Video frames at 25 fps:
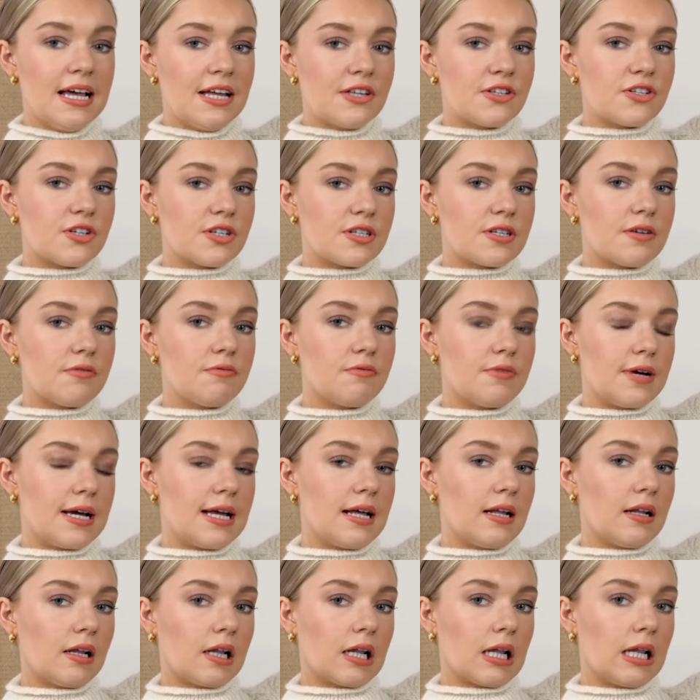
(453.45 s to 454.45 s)
It's just a
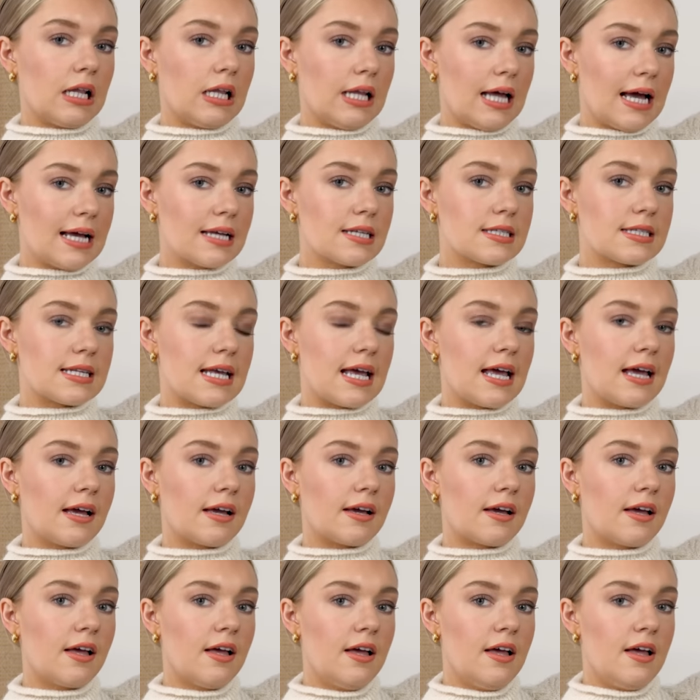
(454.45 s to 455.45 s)
real
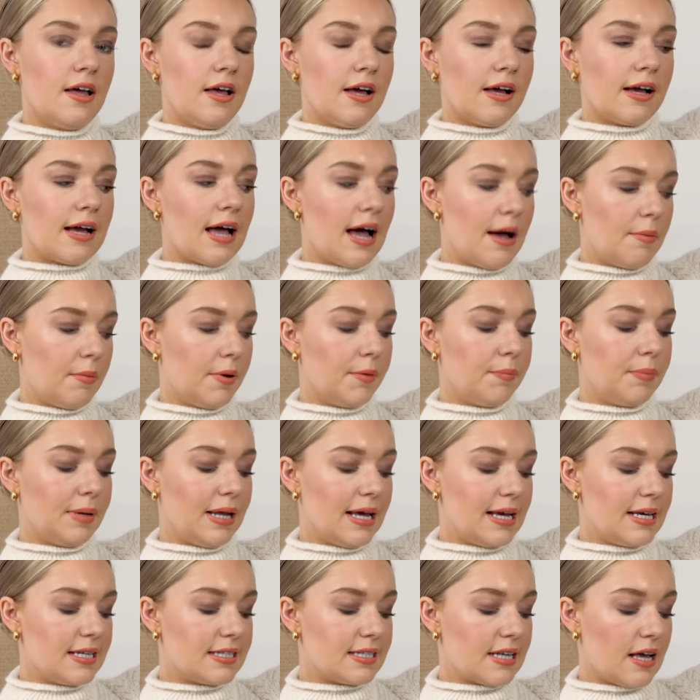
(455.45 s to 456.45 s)
classic camel
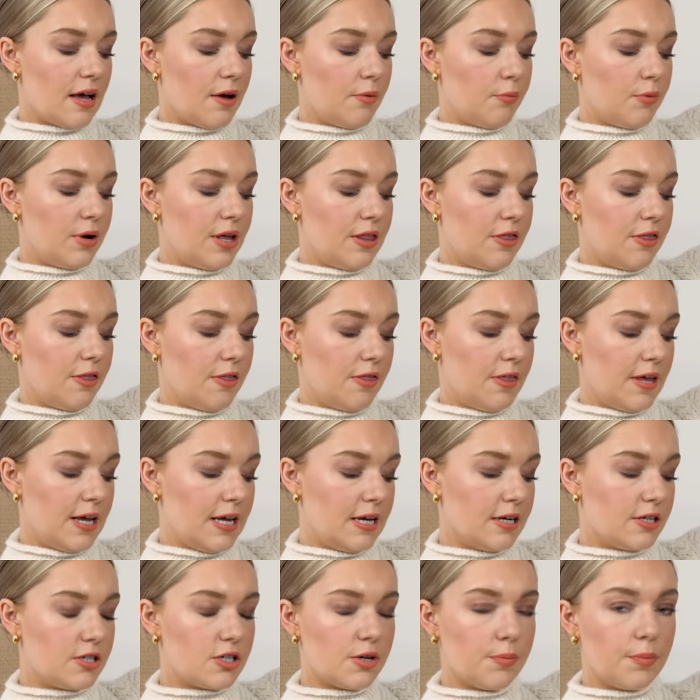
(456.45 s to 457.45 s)
blazer with
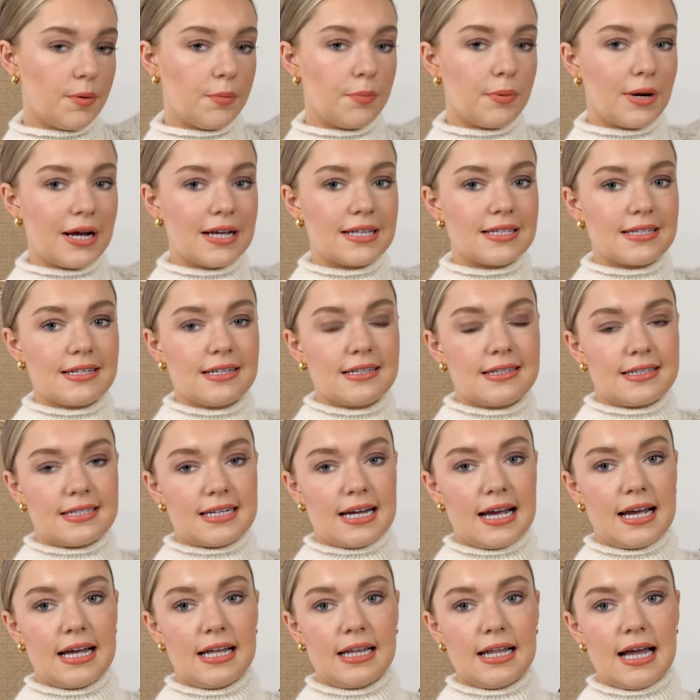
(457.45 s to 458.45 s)
the double-breasted
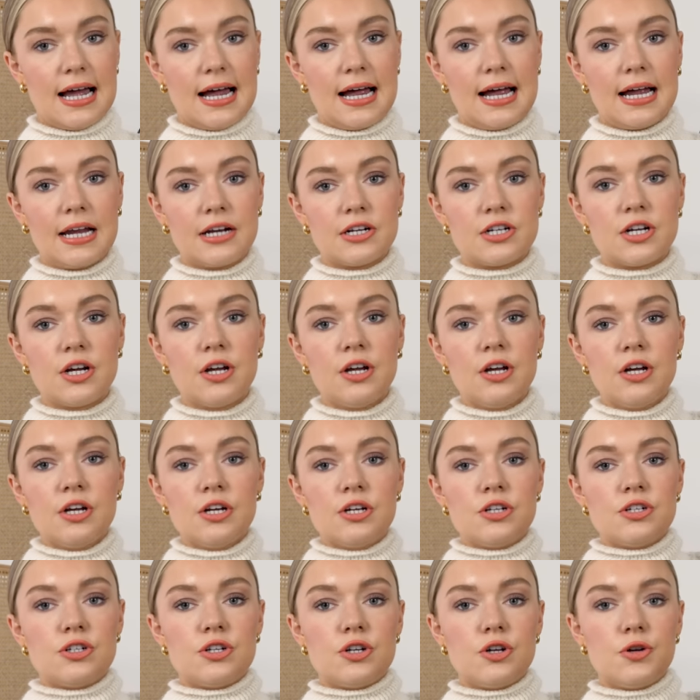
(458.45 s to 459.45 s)
style and
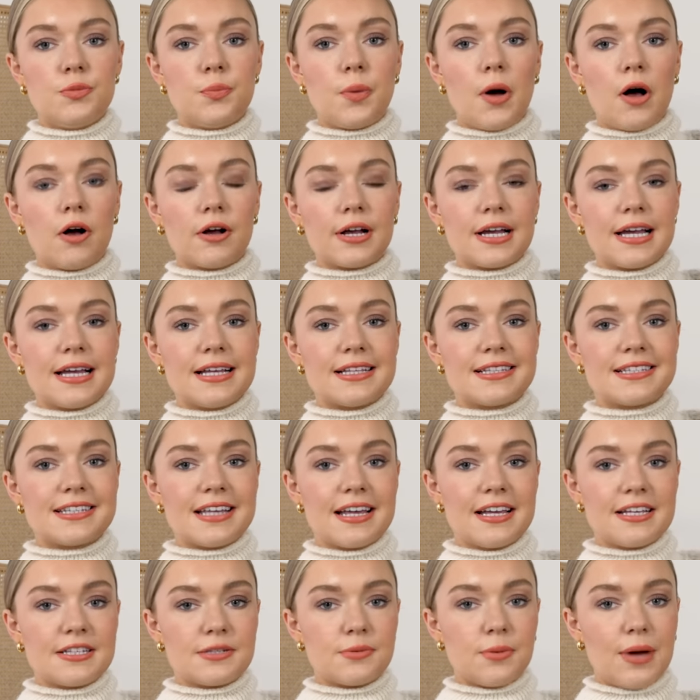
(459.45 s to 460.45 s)
two pockets
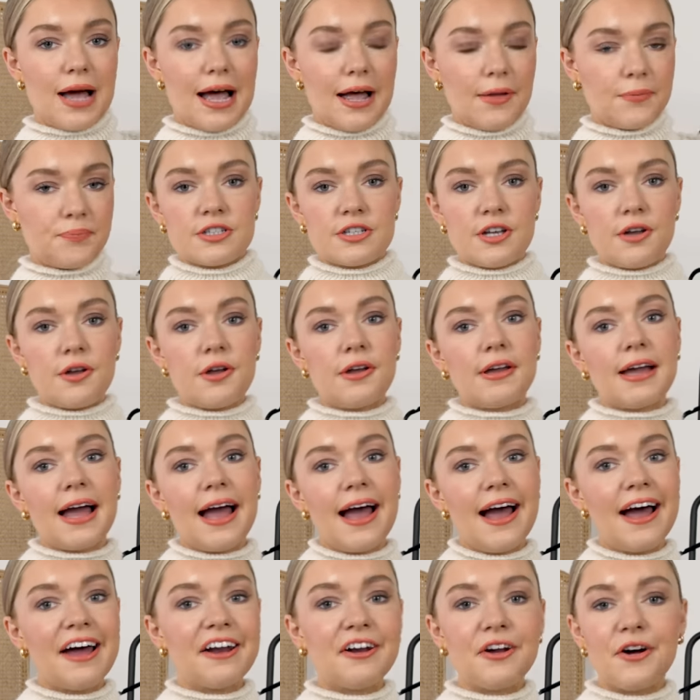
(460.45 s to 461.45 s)
as well. So you
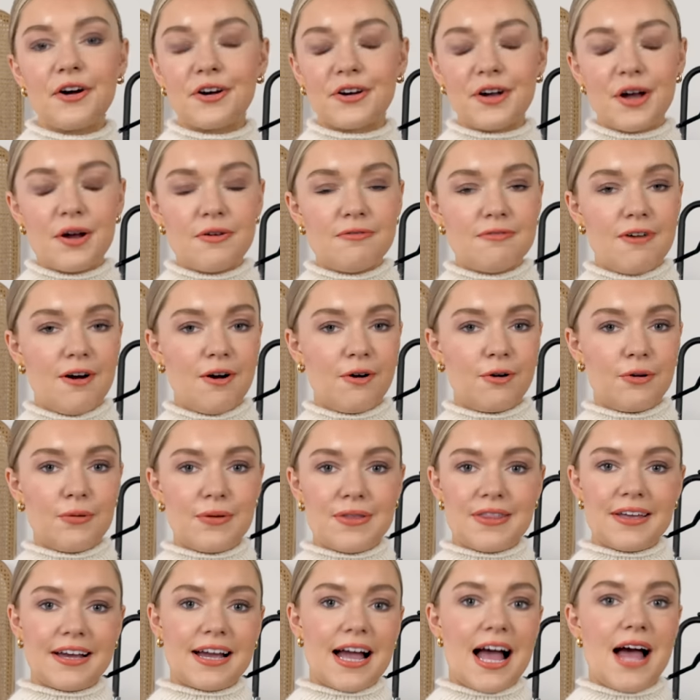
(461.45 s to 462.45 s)
cannot go wrong
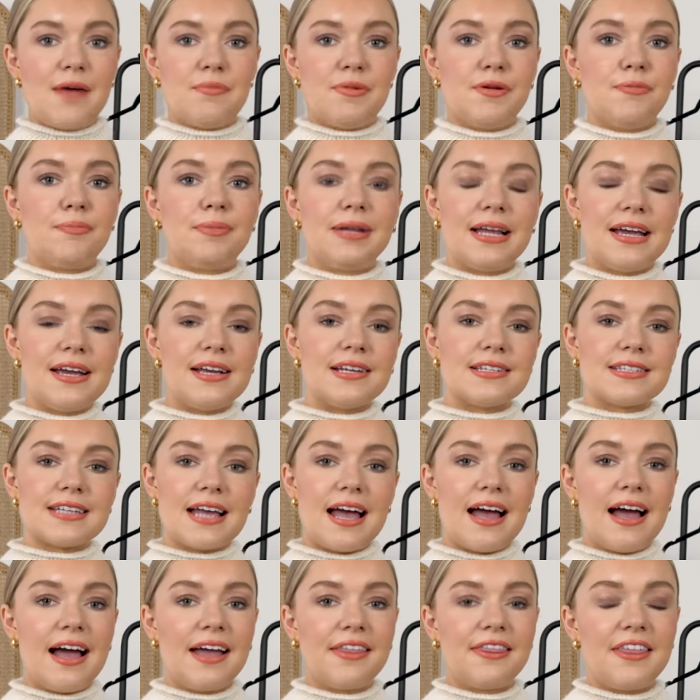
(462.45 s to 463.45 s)
with a camel blazer.
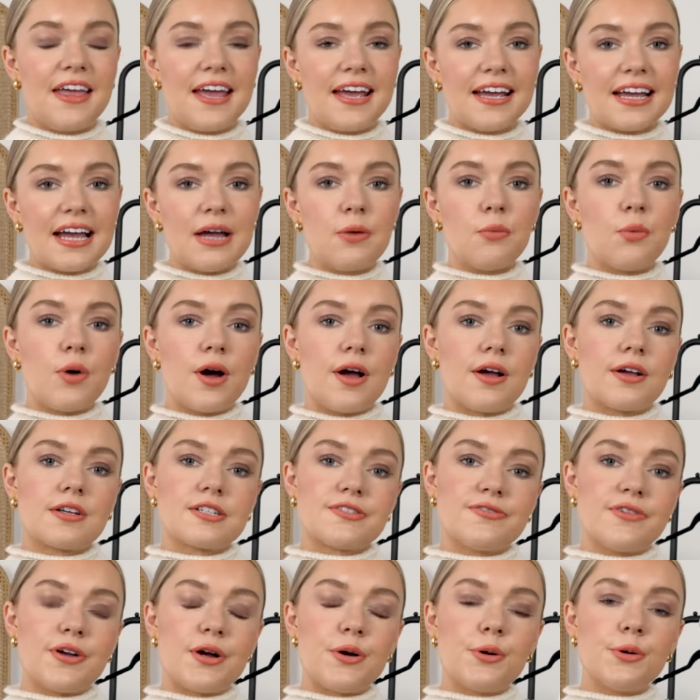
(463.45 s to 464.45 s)
I think it
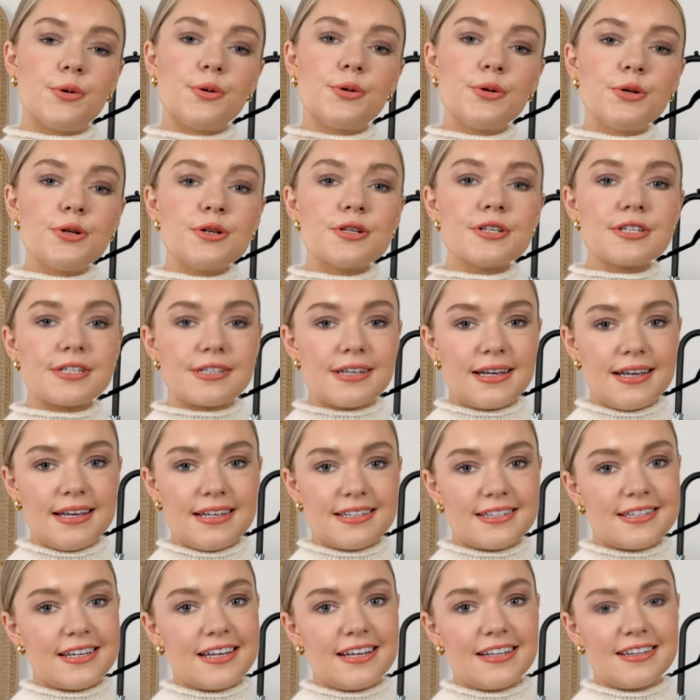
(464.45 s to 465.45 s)
works for all
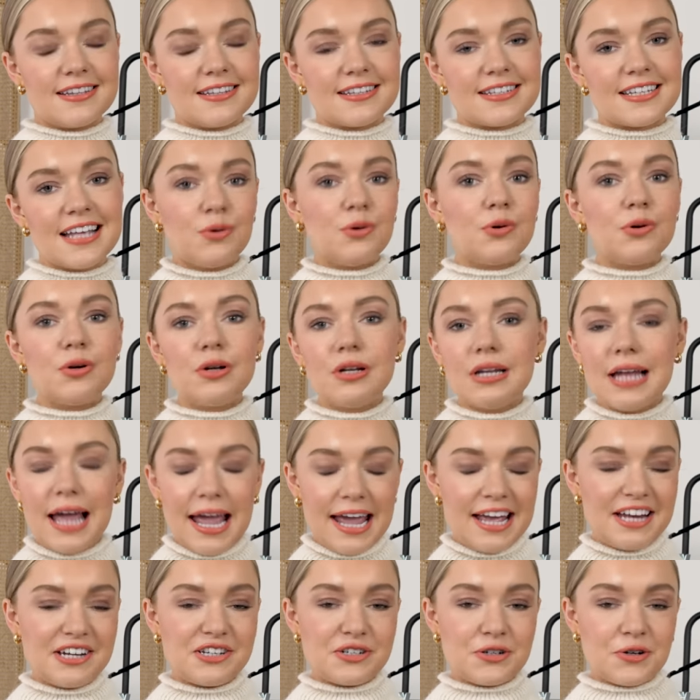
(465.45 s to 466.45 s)
seasons, all
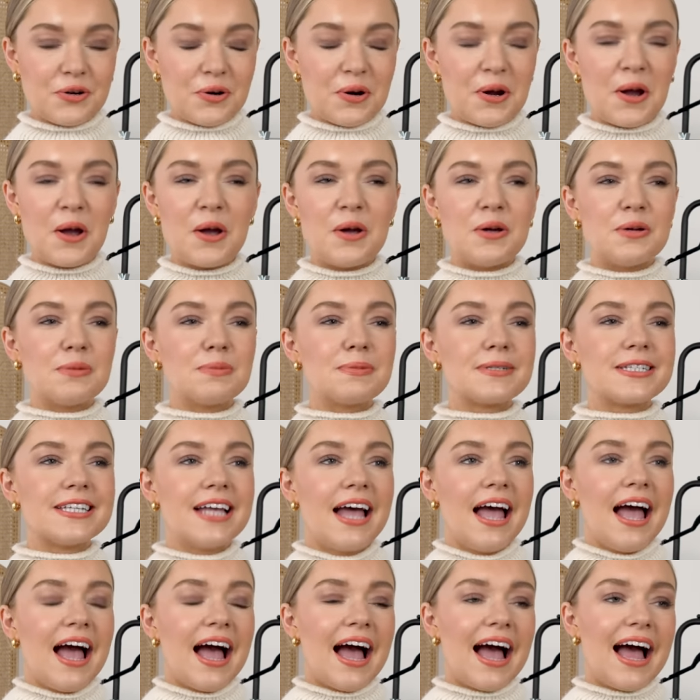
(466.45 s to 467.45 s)
age groups,
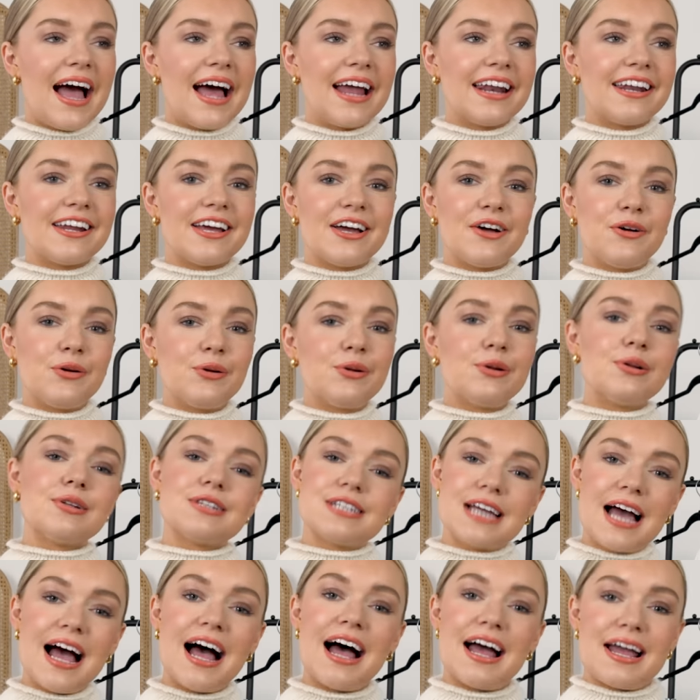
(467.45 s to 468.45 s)
and all
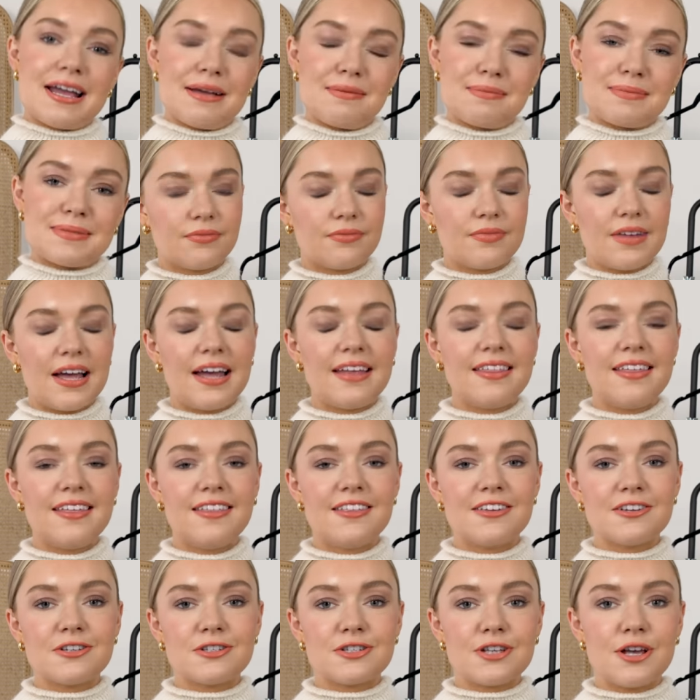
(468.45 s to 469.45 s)
times. I
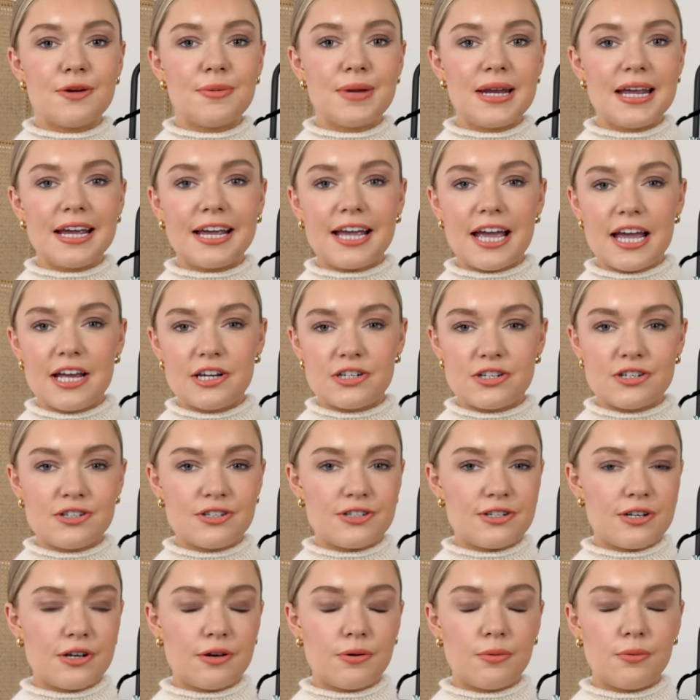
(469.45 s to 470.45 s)
think there's so many
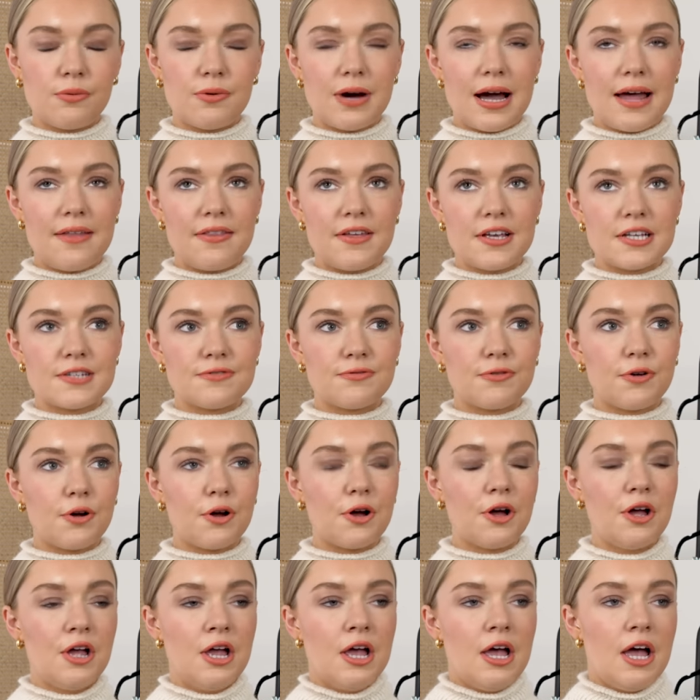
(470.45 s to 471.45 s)
occasions you can wear this
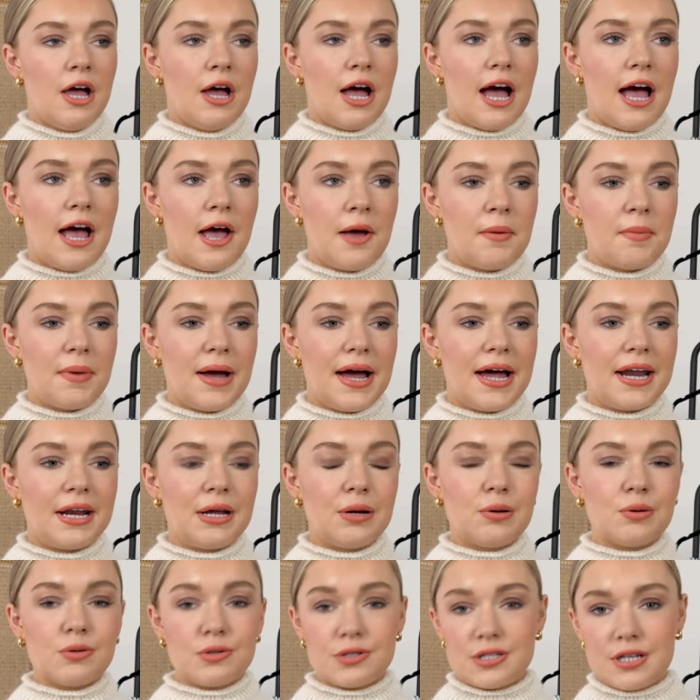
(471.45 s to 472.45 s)
for, um, and
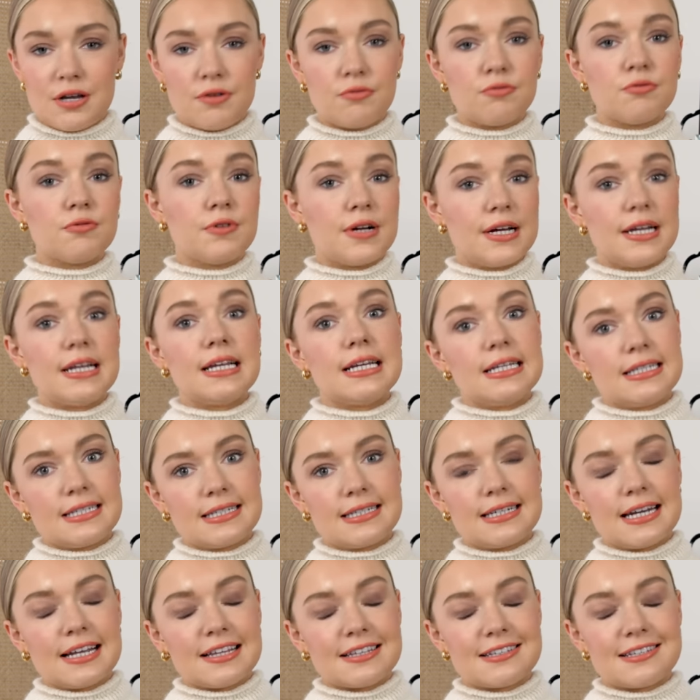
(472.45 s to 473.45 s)
it also really
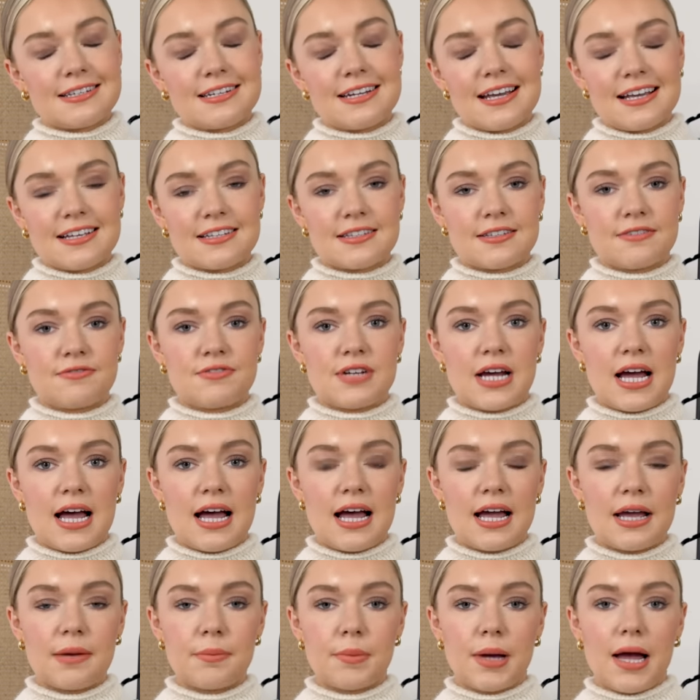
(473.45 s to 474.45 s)
stands the test of
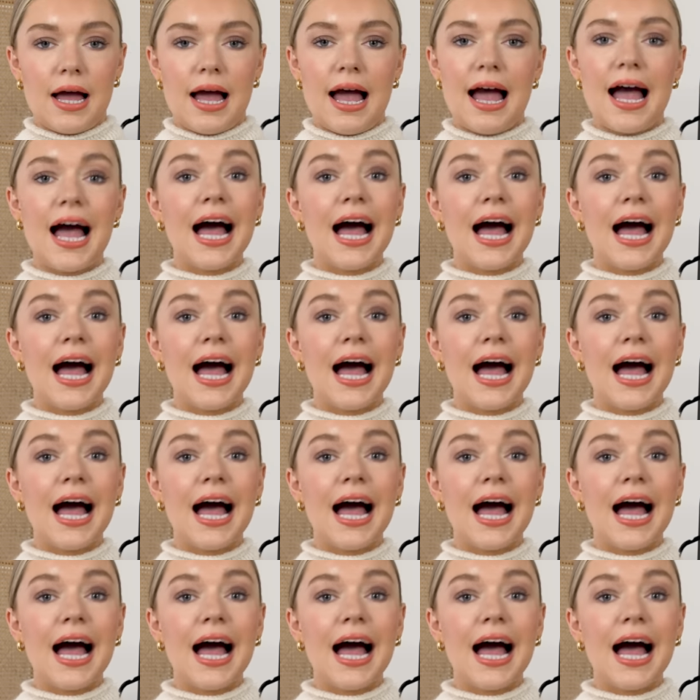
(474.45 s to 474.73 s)
time.